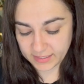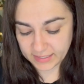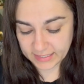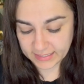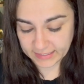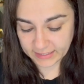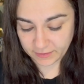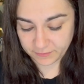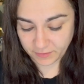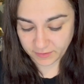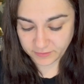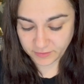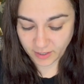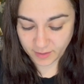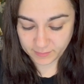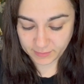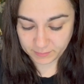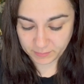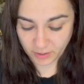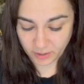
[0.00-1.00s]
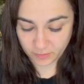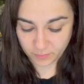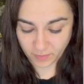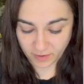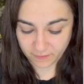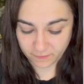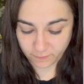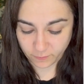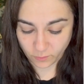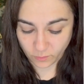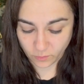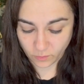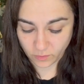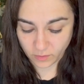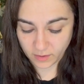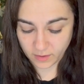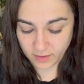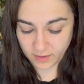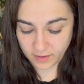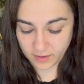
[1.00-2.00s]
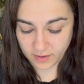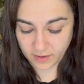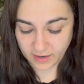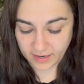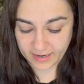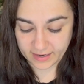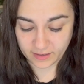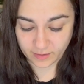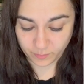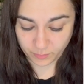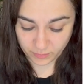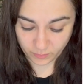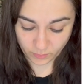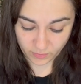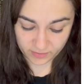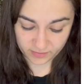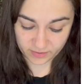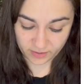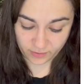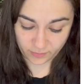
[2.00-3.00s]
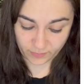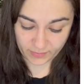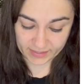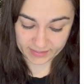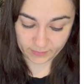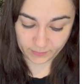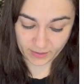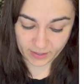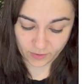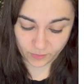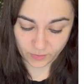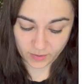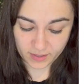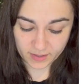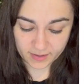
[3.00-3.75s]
So if I times both by 4, I end up with 1 to 3 as well.